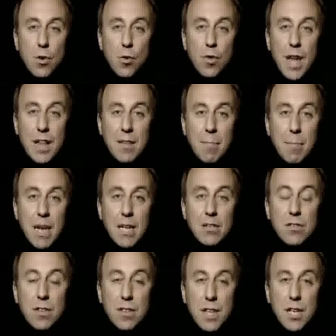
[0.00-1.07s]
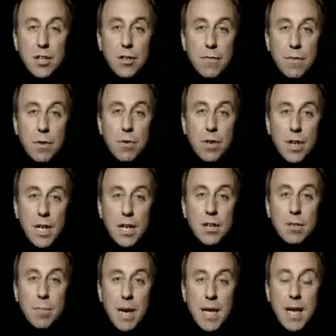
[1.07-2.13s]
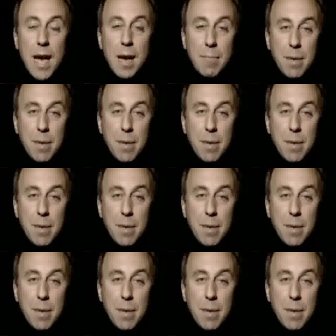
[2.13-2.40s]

all the other millions of things you feel you need to make you